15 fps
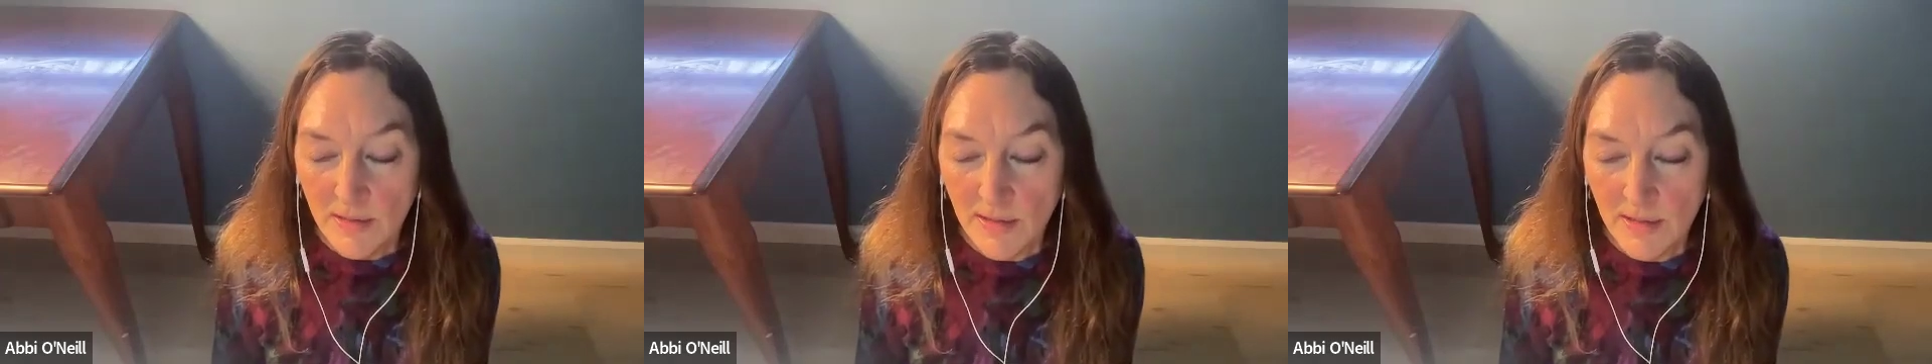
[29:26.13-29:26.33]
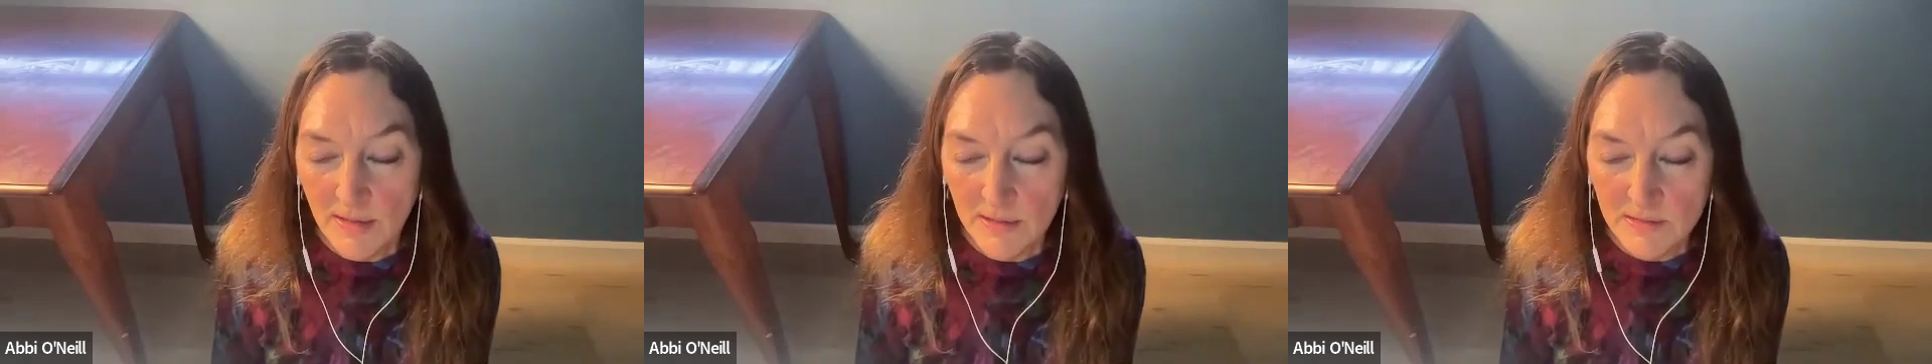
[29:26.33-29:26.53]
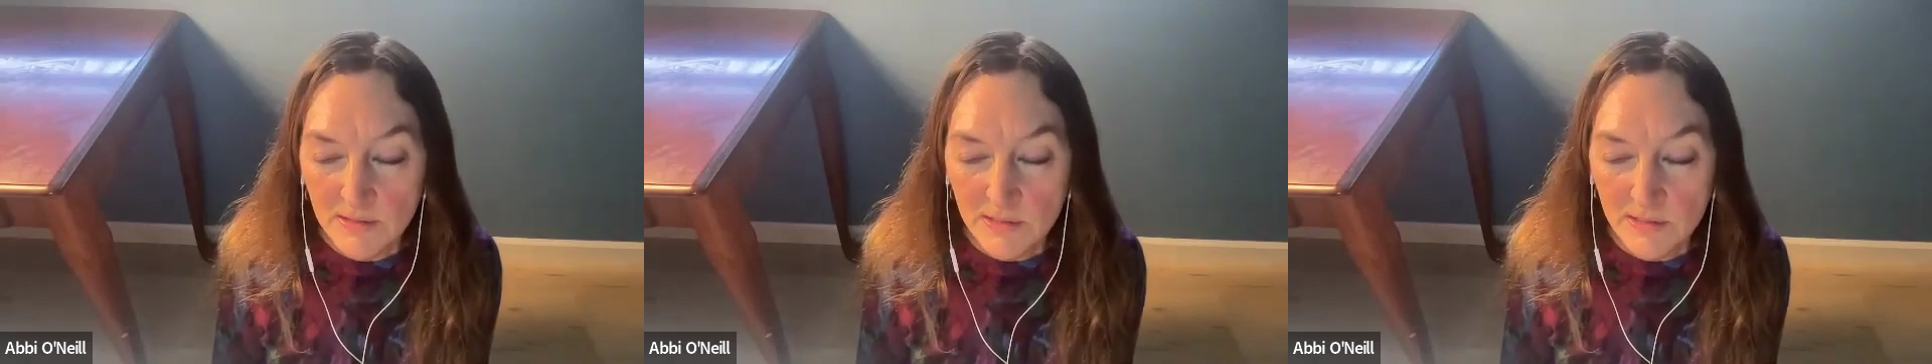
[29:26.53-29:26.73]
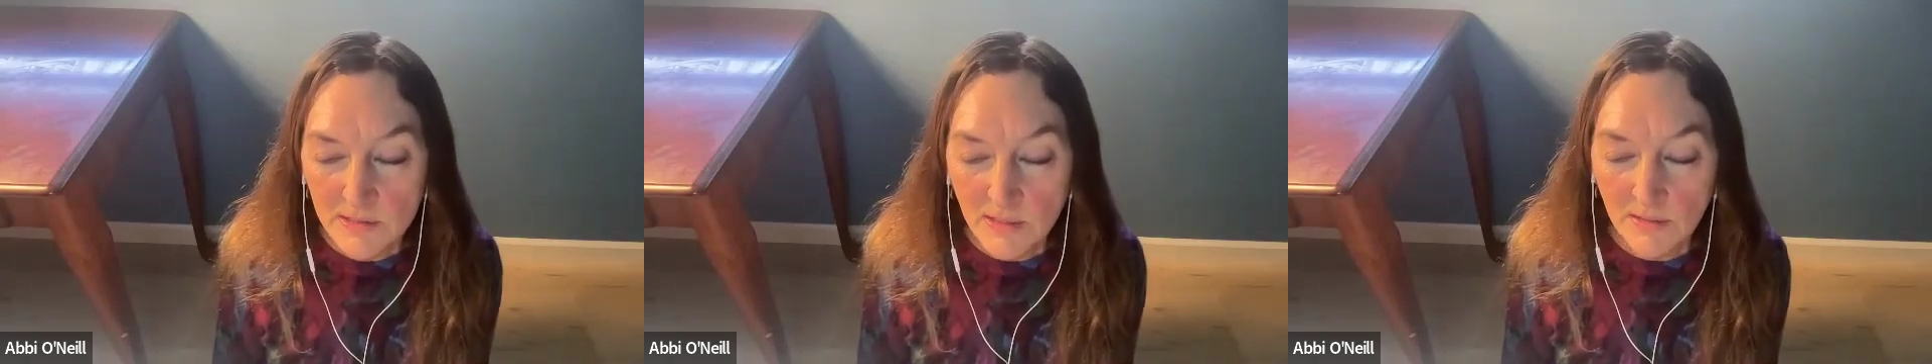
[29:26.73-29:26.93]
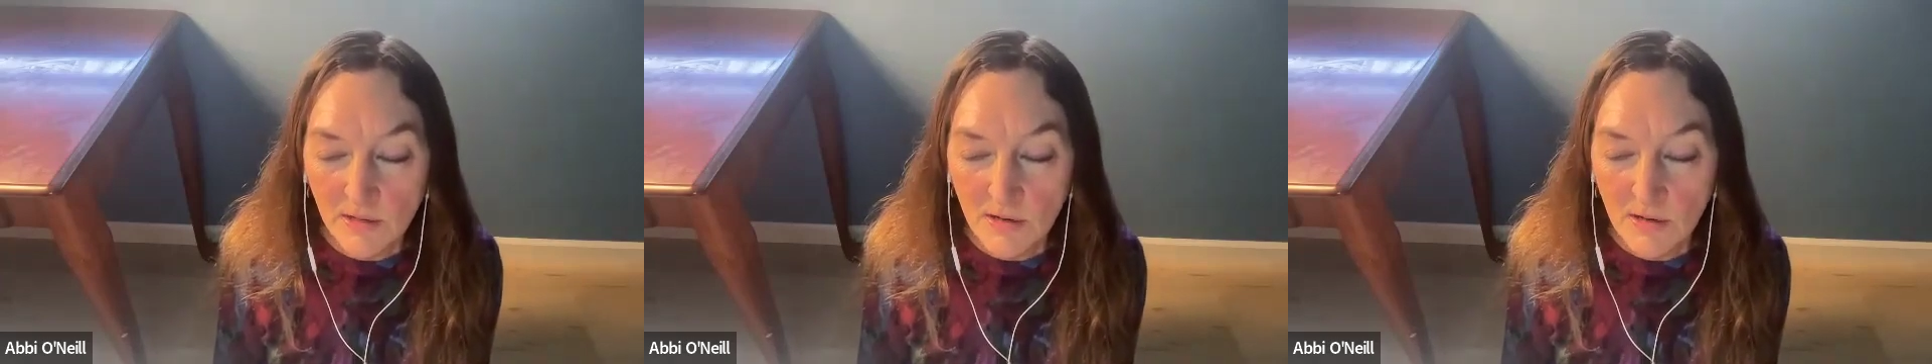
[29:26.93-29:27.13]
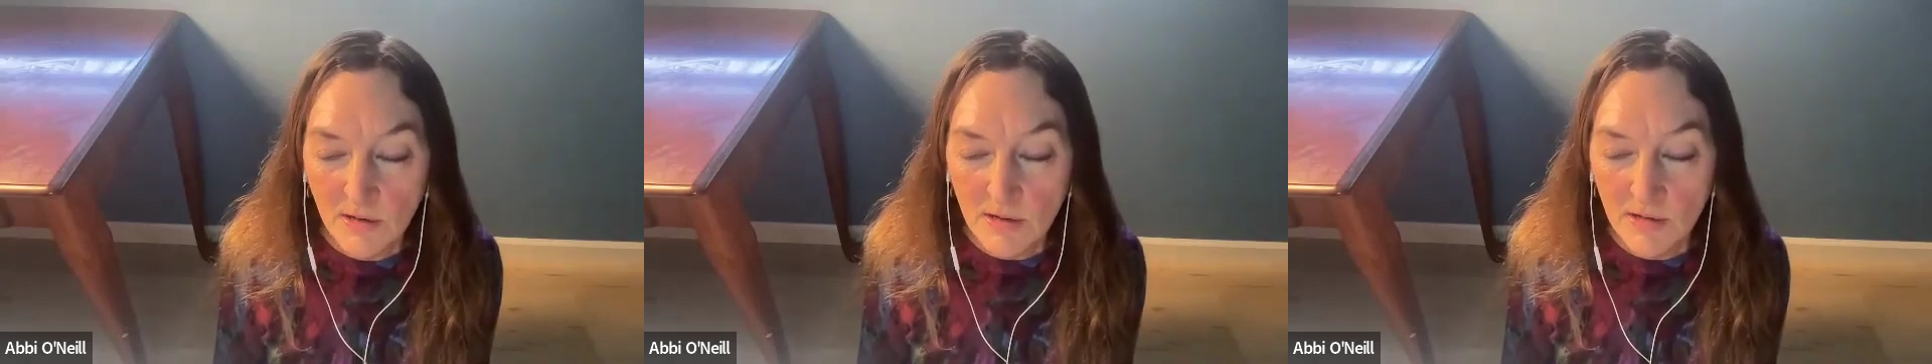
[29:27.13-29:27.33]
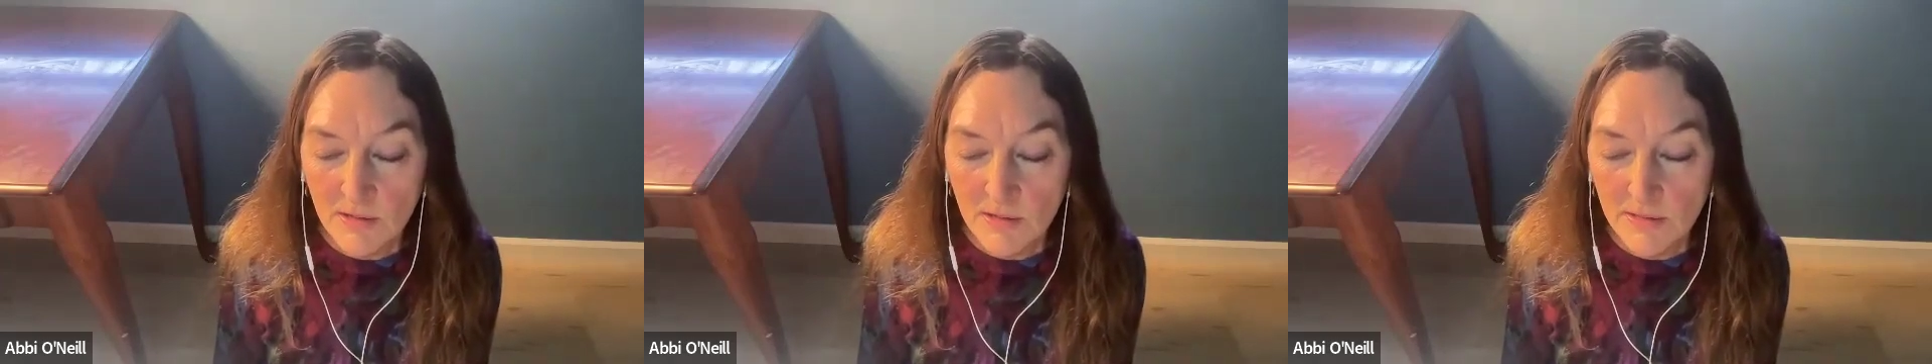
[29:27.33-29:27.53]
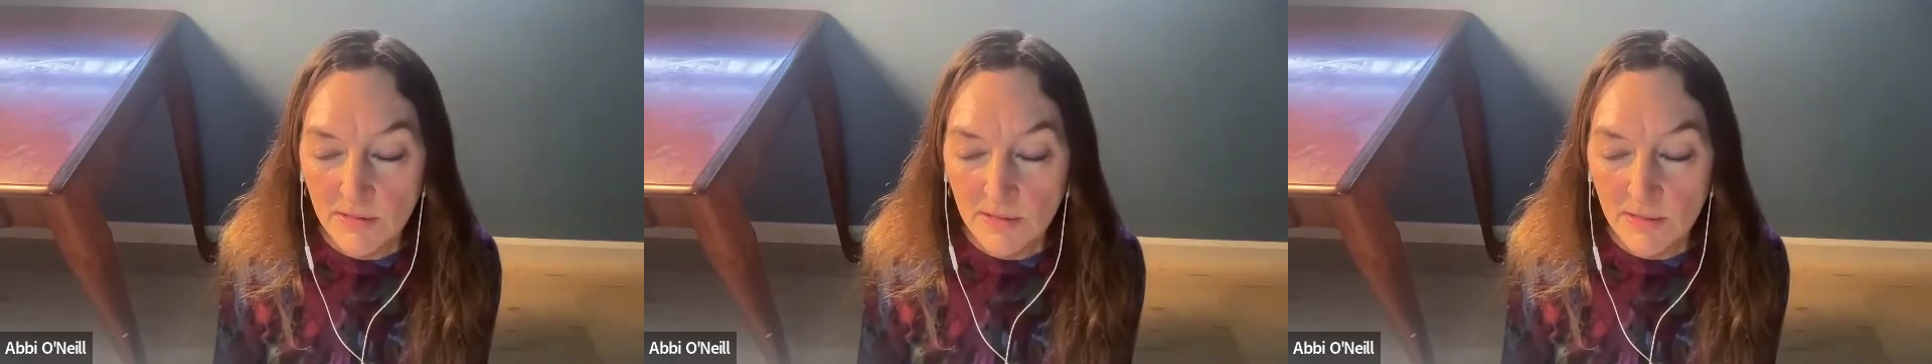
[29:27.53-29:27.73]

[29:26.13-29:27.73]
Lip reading: and it's not hard.